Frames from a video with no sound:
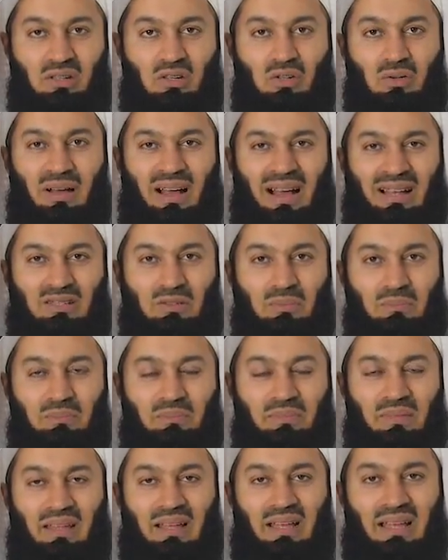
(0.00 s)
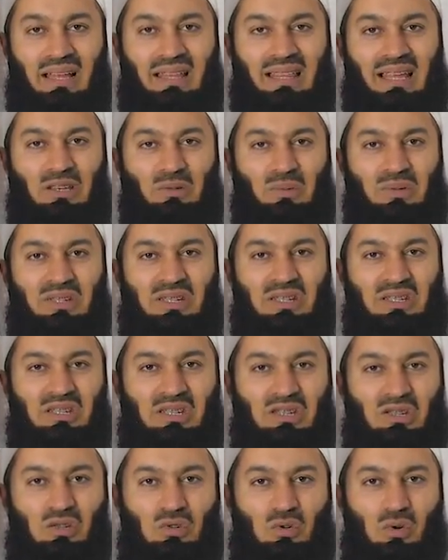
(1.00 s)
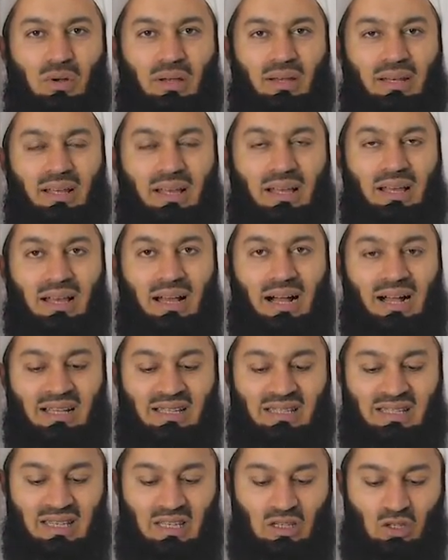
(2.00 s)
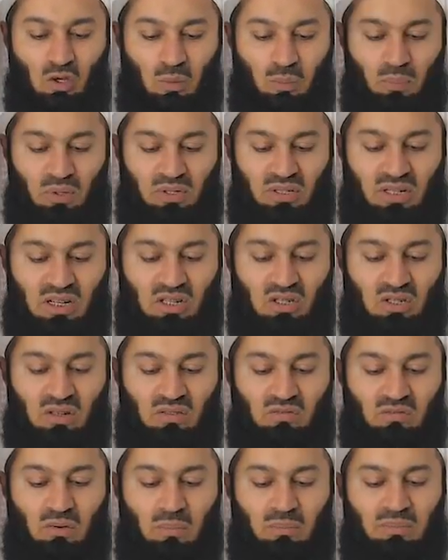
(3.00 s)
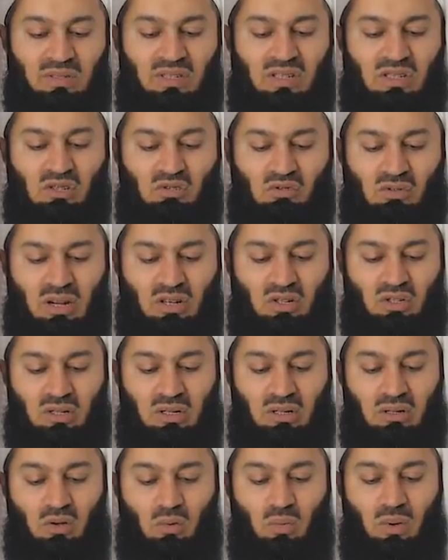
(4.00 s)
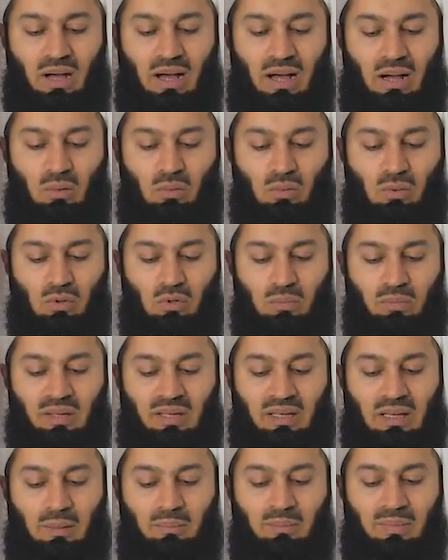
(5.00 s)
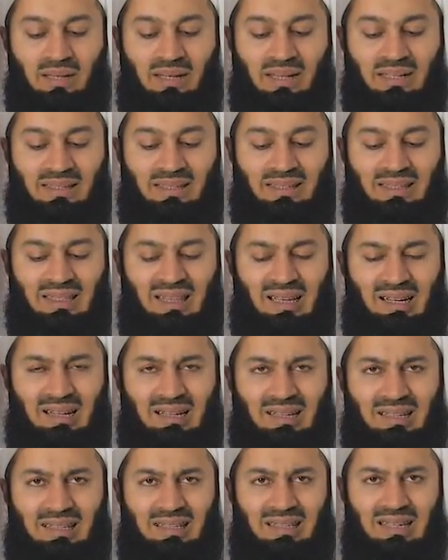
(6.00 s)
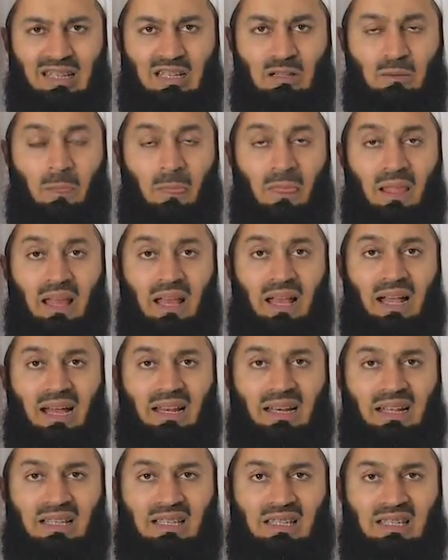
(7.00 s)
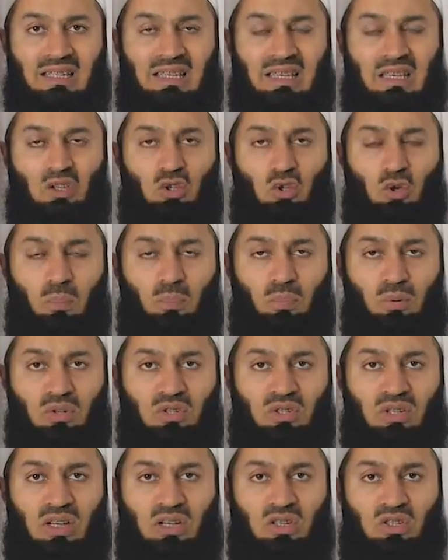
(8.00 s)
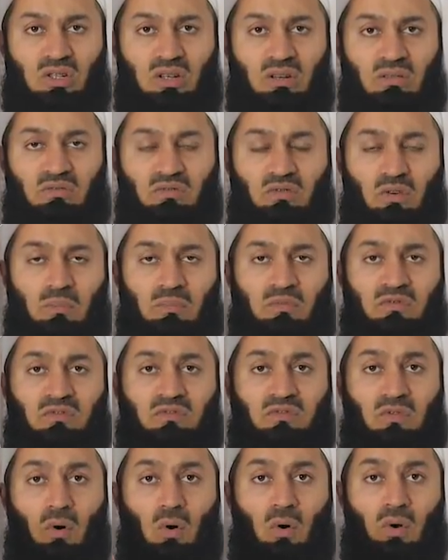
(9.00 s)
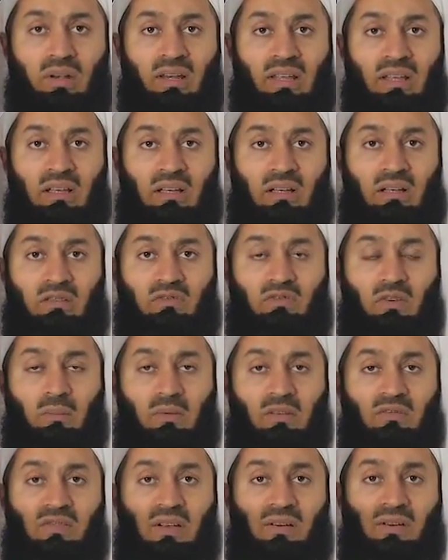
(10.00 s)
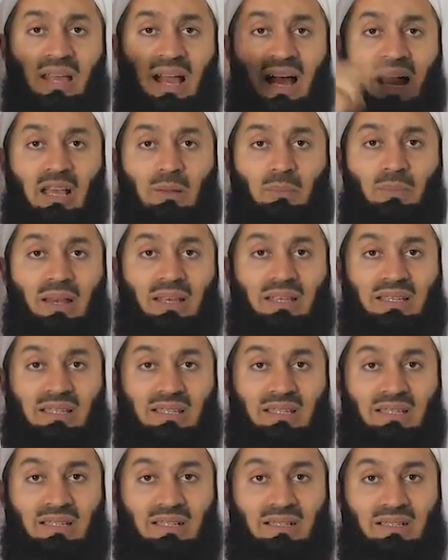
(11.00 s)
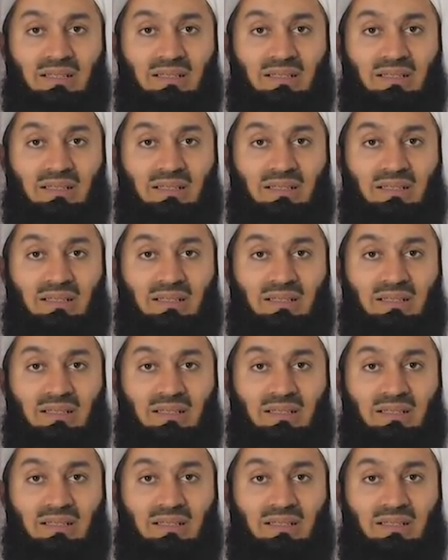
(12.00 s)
You know, hadm, that which is destroyed. I seek your protection from destruction. Wa a'udhu bika min al-taraddi. And I seek your protection from falling from a very high place.